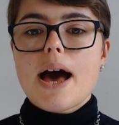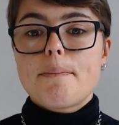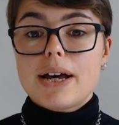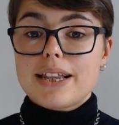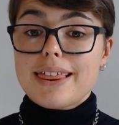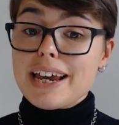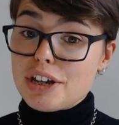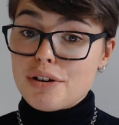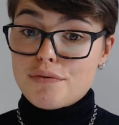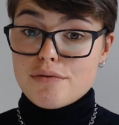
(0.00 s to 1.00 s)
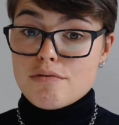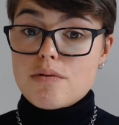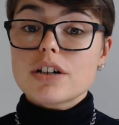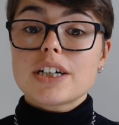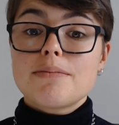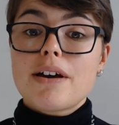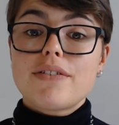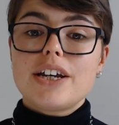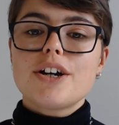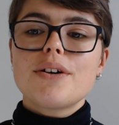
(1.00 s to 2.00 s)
But thank you for watching my video.